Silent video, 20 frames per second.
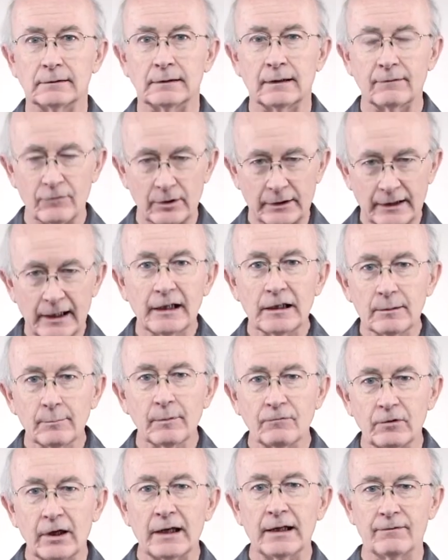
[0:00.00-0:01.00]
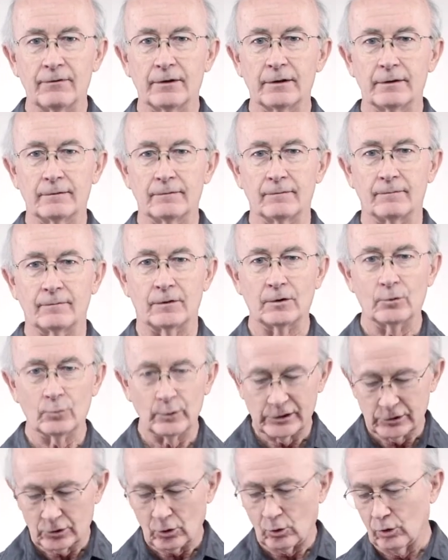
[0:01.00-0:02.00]
of the kingdom of David,
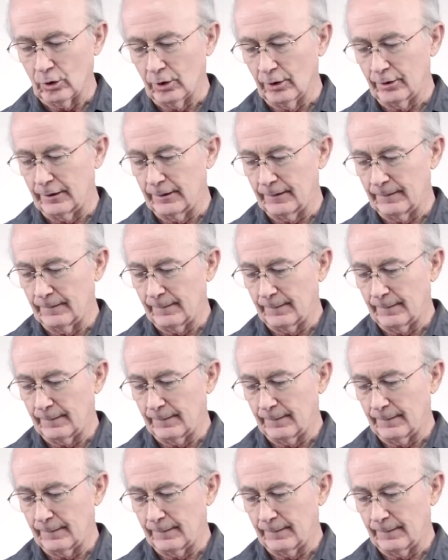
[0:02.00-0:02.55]
restored.